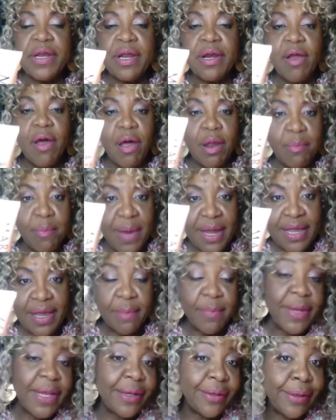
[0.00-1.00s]
it on my, I
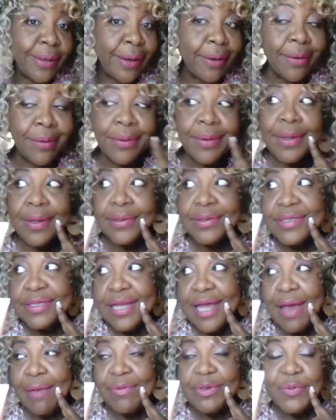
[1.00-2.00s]
mean, you know,
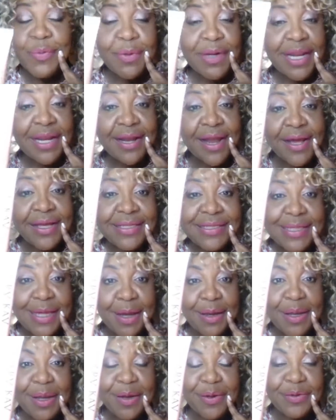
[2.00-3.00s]
today was really nice
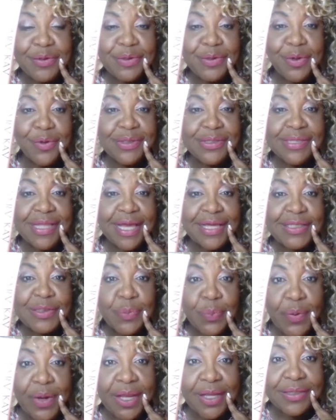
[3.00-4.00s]
out here. So it's like
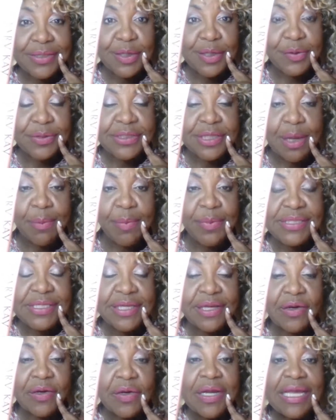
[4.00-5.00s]
spring is here, summer's
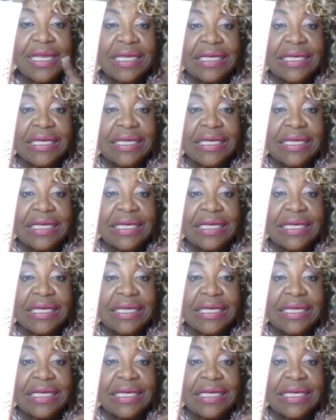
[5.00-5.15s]
here.